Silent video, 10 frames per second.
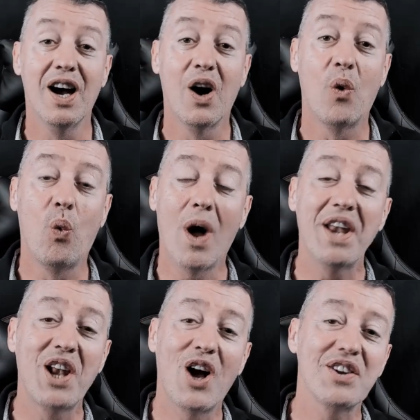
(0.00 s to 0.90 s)
One
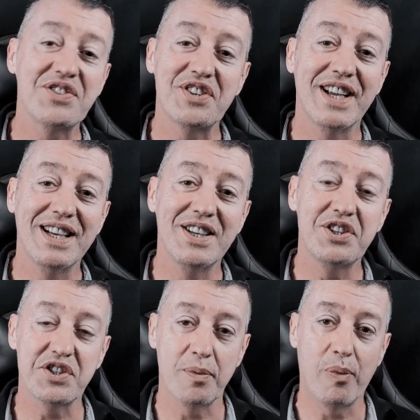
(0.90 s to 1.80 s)
last thing
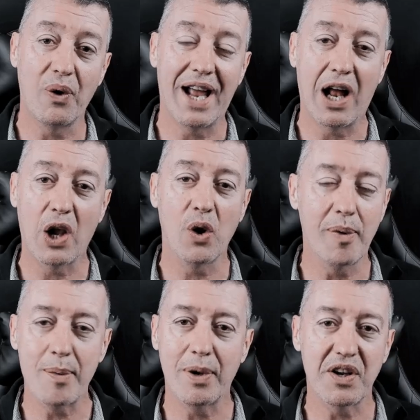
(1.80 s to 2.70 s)
just to point out, a lot of
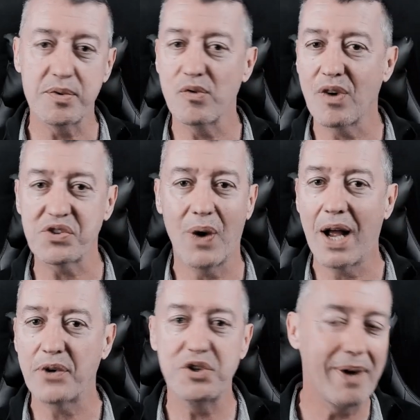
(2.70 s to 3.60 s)
people ask me, Russell,
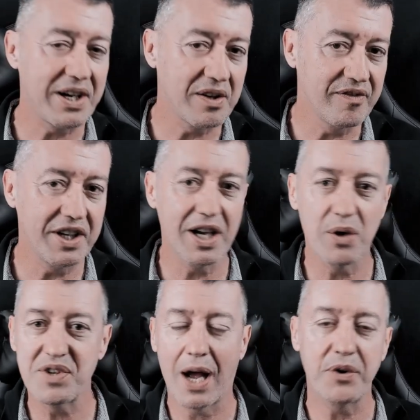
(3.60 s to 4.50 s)
how do you make your
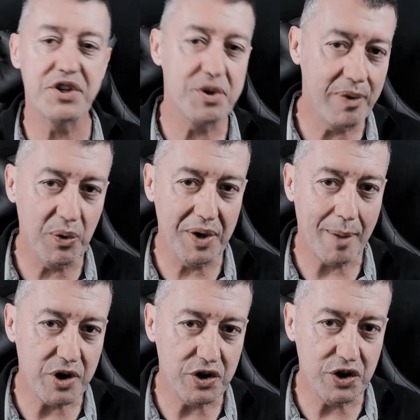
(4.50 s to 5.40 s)
videos? How did you build up
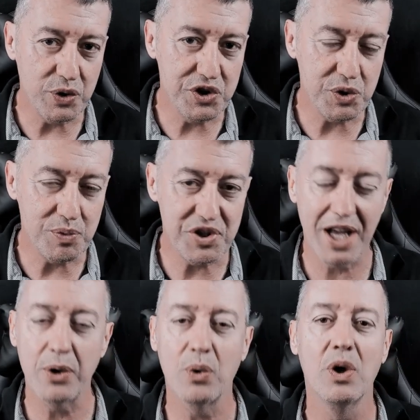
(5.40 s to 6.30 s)
your YouTube
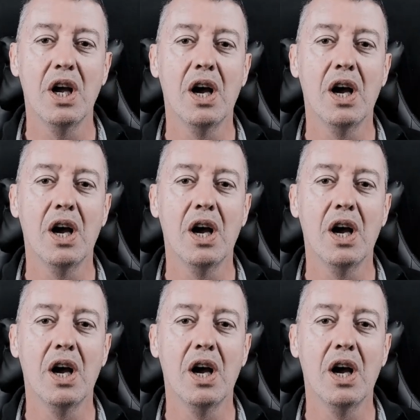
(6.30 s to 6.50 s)
channel?